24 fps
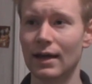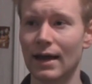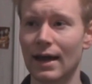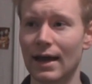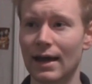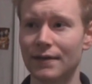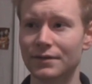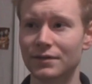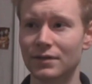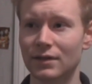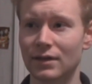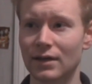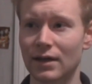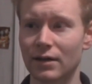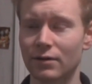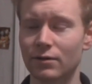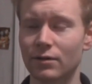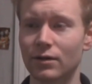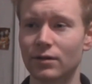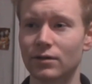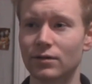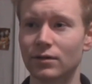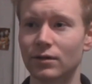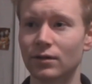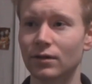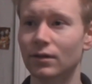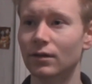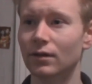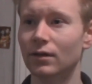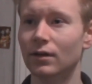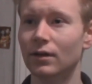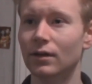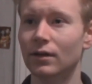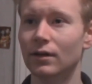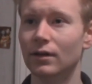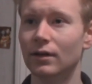has a
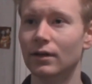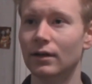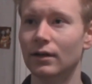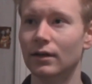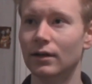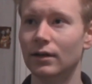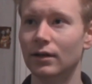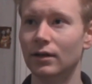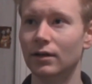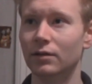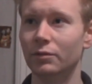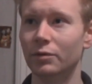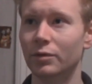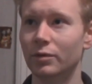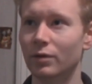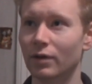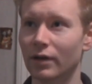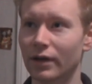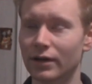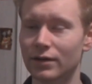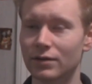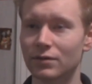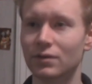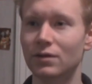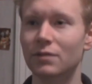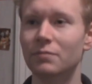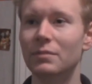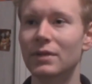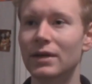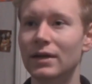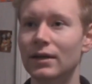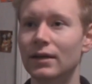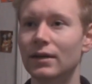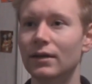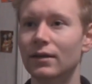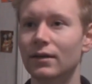character who I'll get to in a
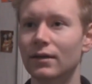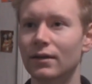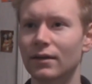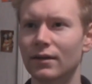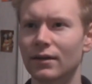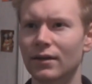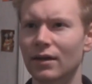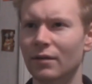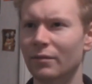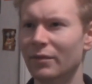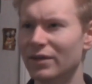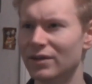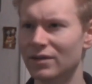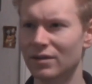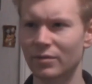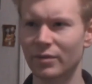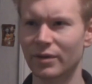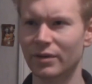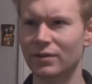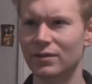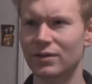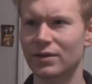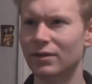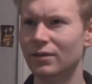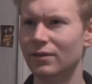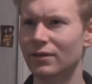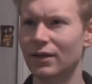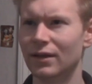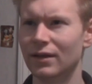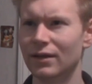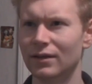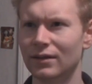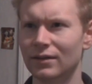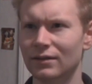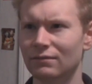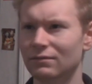minute that makes an appearance here
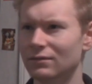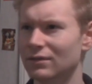that